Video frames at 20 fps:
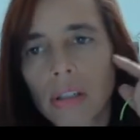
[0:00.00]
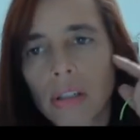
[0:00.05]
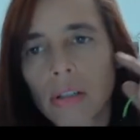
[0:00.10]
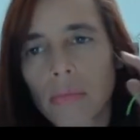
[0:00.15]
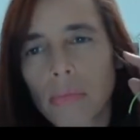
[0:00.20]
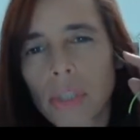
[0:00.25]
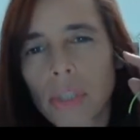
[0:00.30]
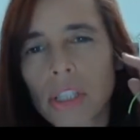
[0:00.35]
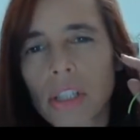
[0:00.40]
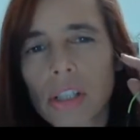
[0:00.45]

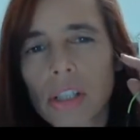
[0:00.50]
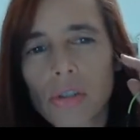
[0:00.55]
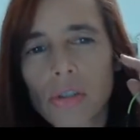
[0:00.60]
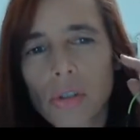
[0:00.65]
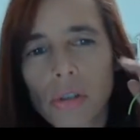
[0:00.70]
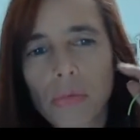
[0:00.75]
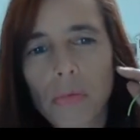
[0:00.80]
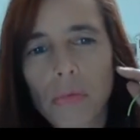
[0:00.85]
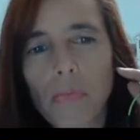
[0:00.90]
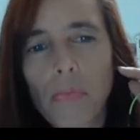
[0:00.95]
But there are
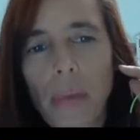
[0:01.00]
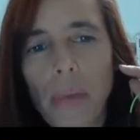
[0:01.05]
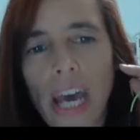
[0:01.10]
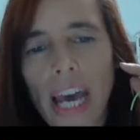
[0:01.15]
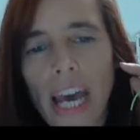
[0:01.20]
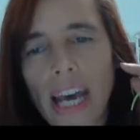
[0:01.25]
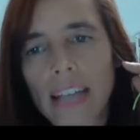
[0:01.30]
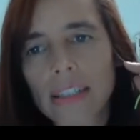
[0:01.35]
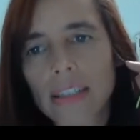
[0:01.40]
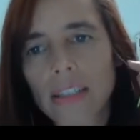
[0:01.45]
certain
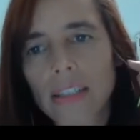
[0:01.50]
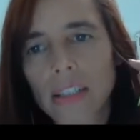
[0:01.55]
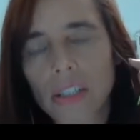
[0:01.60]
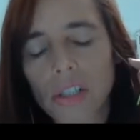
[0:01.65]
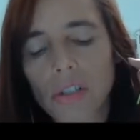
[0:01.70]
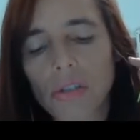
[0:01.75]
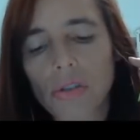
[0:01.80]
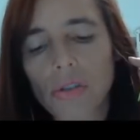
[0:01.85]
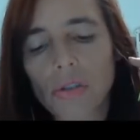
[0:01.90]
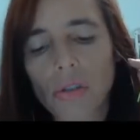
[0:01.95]

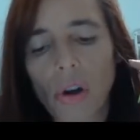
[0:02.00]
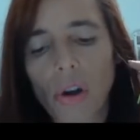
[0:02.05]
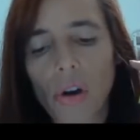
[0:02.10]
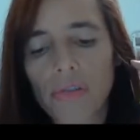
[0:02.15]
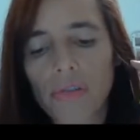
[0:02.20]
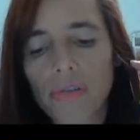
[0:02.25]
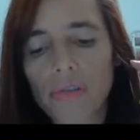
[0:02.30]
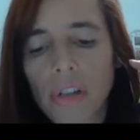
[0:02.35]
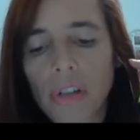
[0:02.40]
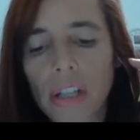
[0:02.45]
patterns
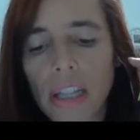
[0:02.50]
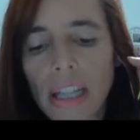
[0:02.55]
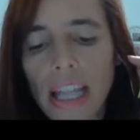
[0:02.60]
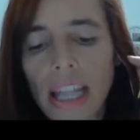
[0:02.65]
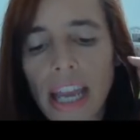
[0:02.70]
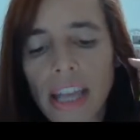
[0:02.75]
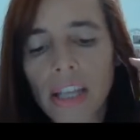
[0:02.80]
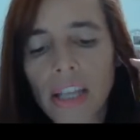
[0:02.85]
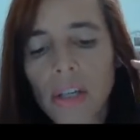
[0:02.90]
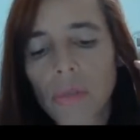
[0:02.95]
of
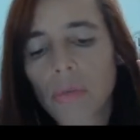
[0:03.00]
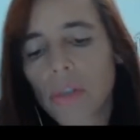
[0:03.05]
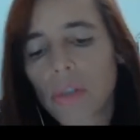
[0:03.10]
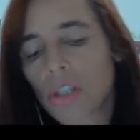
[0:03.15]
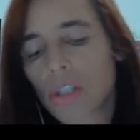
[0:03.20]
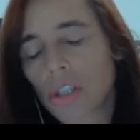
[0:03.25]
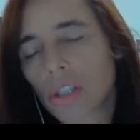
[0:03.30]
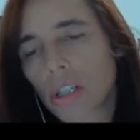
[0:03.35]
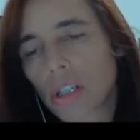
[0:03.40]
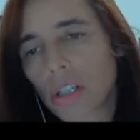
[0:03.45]

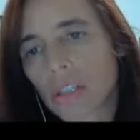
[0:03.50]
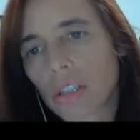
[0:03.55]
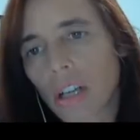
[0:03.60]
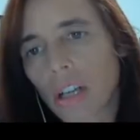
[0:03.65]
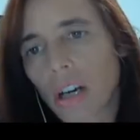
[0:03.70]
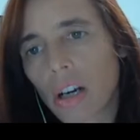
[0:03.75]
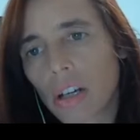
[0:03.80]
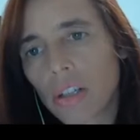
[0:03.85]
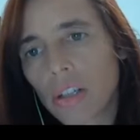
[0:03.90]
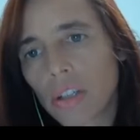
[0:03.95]
language that
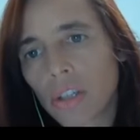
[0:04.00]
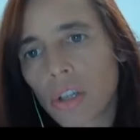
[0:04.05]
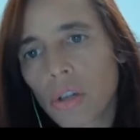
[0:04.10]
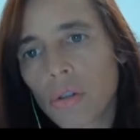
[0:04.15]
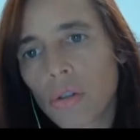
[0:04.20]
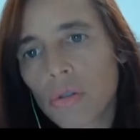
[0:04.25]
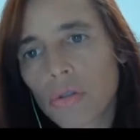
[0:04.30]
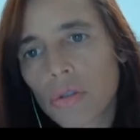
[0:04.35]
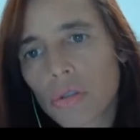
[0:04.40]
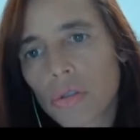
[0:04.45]
are
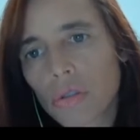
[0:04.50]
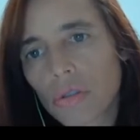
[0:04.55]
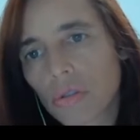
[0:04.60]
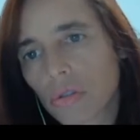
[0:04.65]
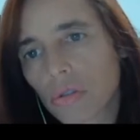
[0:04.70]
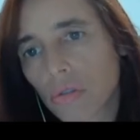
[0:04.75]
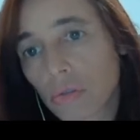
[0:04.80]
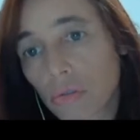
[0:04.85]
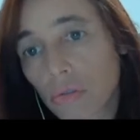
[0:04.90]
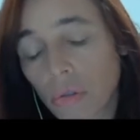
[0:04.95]
used
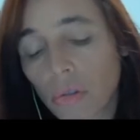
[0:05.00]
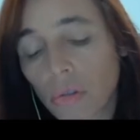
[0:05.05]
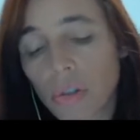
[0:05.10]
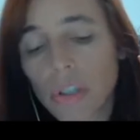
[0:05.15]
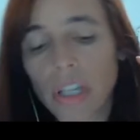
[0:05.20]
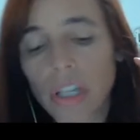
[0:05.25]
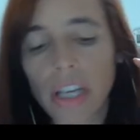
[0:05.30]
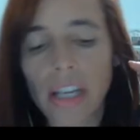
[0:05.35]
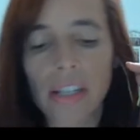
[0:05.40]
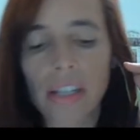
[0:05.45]

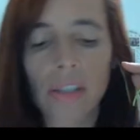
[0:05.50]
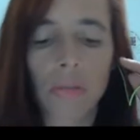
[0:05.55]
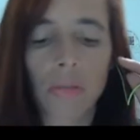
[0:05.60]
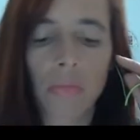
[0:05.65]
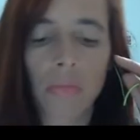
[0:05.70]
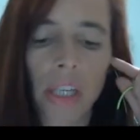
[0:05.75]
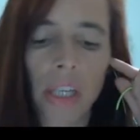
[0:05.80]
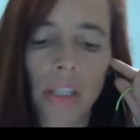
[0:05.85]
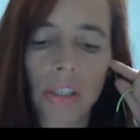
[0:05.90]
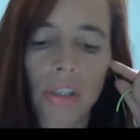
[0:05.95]
for hate
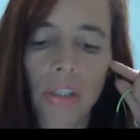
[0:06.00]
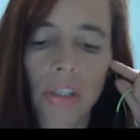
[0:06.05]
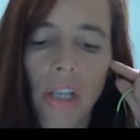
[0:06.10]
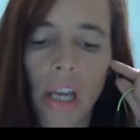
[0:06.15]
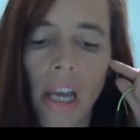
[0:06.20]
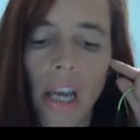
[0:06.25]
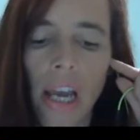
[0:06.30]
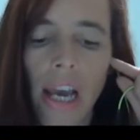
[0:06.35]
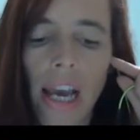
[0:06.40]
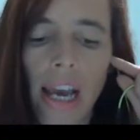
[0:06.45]
speech,
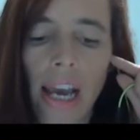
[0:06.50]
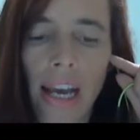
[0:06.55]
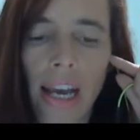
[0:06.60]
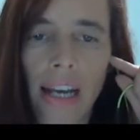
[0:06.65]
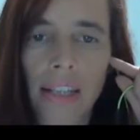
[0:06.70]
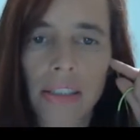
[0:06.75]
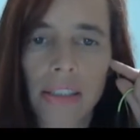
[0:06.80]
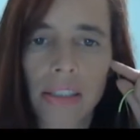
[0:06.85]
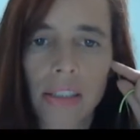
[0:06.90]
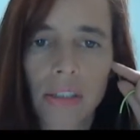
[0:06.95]

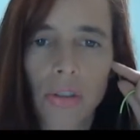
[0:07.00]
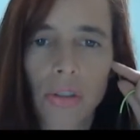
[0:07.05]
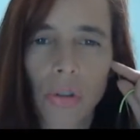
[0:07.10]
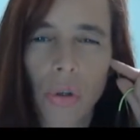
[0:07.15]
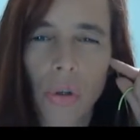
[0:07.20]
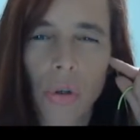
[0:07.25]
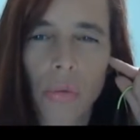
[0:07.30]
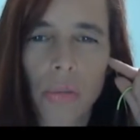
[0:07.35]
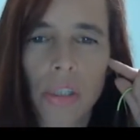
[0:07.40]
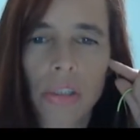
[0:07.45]
and it's
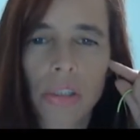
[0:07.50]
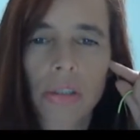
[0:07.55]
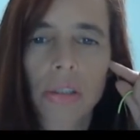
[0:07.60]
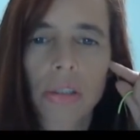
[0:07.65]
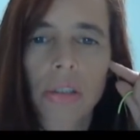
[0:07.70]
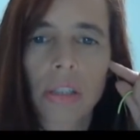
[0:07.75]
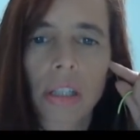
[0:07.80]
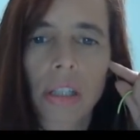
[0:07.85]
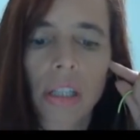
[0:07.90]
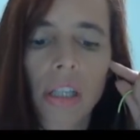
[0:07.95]
always
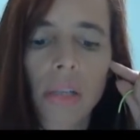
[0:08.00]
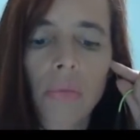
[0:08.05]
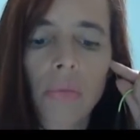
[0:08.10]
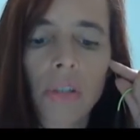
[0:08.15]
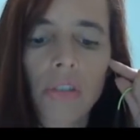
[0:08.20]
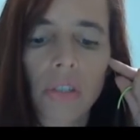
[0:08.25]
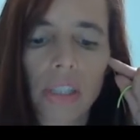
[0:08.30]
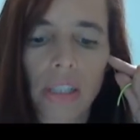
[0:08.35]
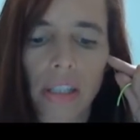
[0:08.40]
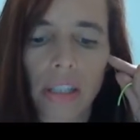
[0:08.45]

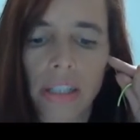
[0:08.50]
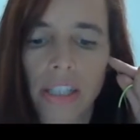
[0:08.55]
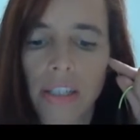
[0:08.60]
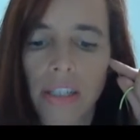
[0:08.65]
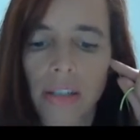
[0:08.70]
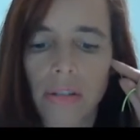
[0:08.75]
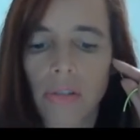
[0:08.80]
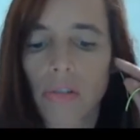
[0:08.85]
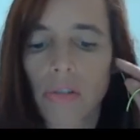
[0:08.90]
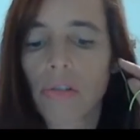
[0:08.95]

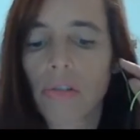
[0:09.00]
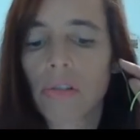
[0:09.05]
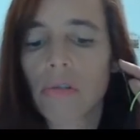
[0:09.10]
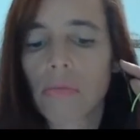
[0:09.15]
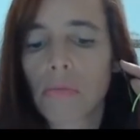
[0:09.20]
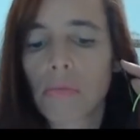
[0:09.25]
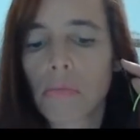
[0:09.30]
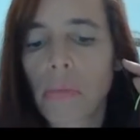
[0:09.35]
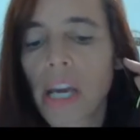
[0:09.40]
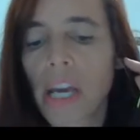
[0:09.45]
deliberately
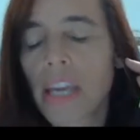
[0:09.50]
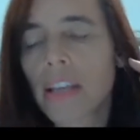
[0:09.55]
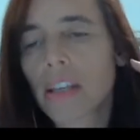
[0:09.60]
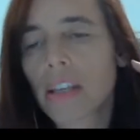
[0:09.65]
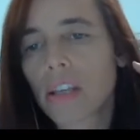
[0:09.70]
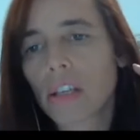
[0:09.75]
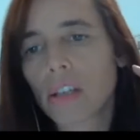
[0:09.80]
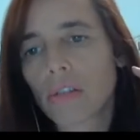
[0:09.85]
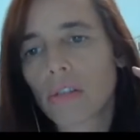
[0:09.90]
making